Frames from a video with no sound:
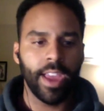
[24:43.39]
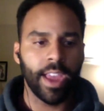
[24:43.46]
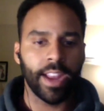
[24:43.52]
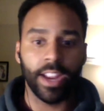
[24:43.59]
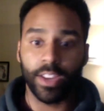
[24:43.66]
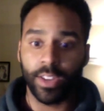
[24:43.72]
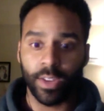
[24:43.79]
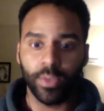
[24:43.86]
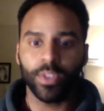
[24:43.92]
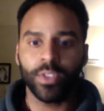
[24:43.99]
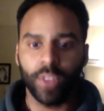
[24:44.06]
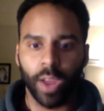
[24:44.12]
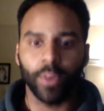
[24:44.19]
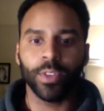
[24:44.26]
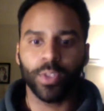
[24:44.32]
And
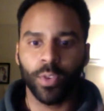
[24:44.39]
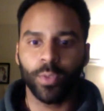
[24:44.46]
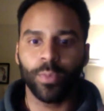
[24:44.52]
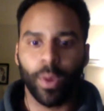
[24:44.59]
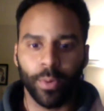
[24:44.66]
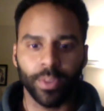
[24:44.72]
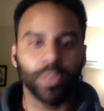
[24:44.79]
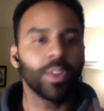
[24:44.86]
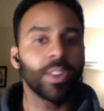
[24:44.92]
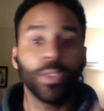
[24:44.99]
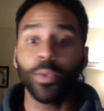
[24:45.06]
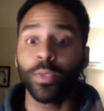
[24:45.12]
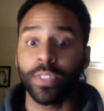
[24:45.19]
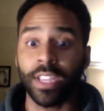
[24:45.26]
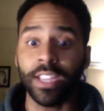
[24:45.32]
I was looking
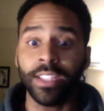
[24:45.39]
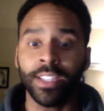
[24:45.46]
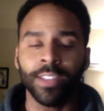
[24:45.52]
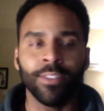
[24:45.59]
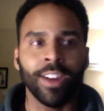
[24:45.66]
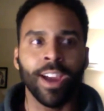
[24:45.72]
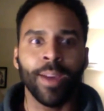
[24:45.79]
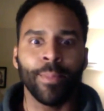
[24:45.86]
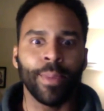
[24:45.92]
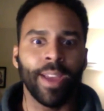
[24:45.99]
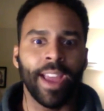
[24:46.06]
through his Instagram,